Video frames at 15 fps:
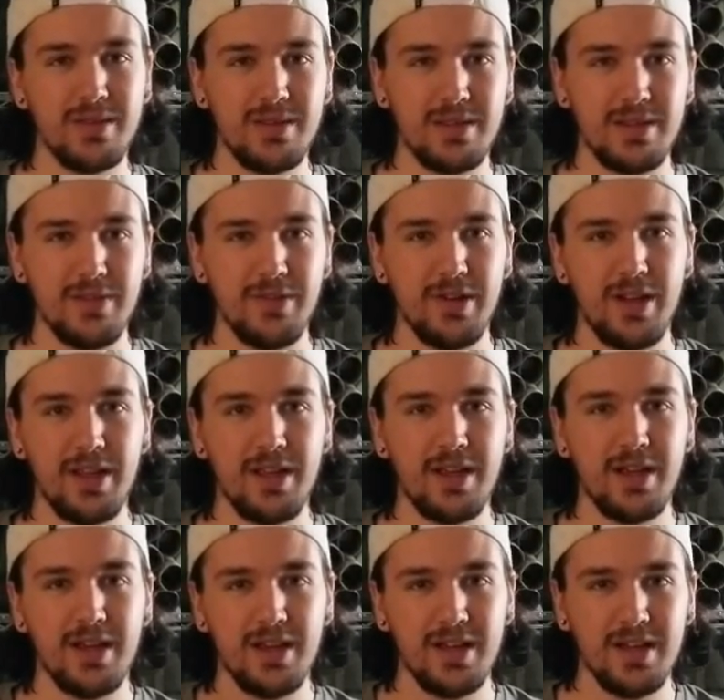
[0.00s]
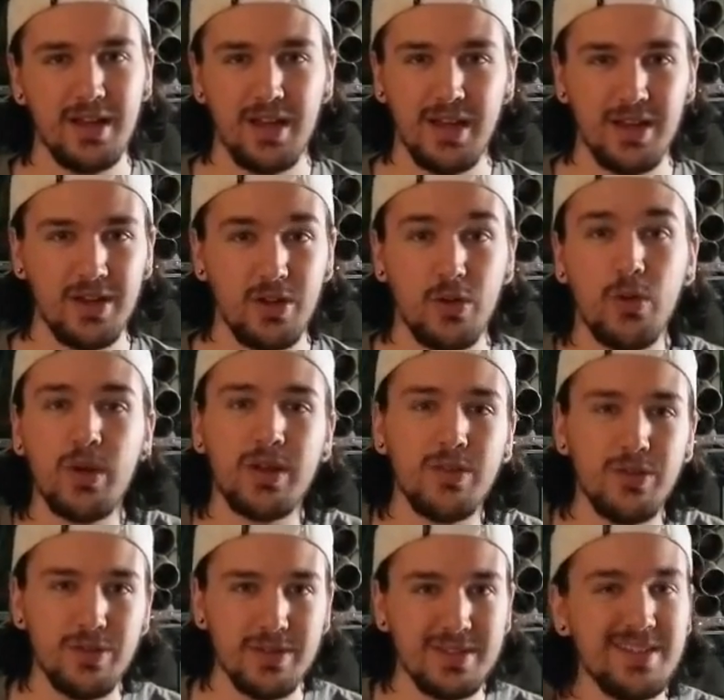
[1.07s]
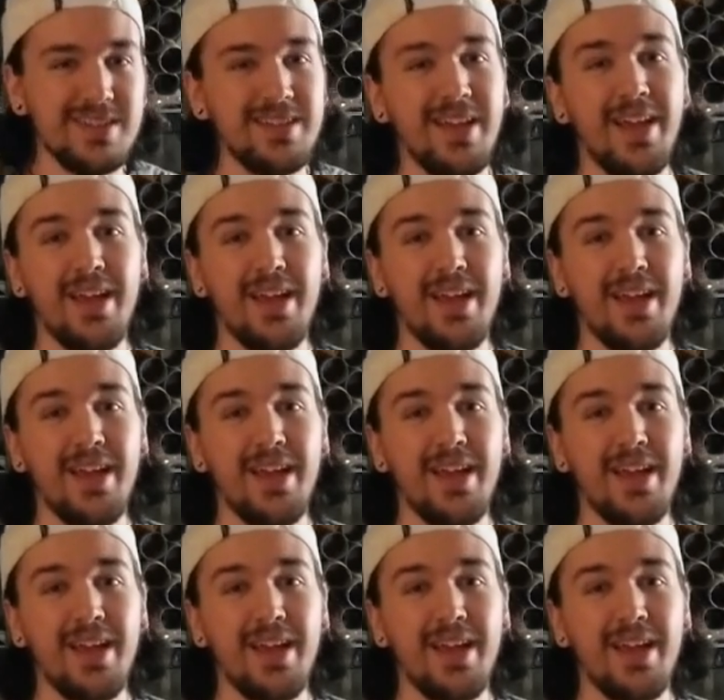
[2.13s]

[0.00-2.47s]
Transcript: Give it a quick little listen.